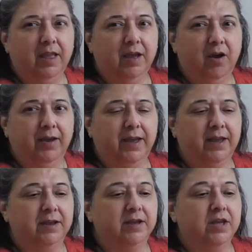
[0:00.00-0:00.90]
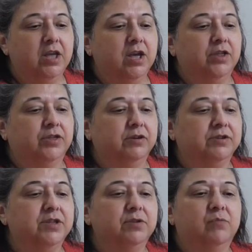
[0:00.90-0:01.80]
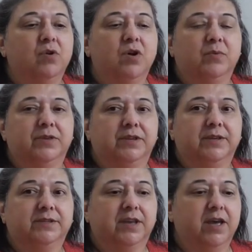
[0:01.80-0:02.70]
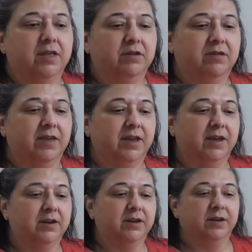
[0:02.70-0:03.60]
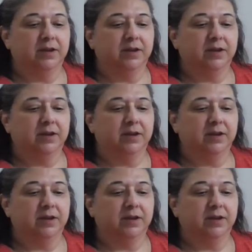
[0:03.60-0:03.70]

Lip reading: Okay, there's nothing wrong with this other than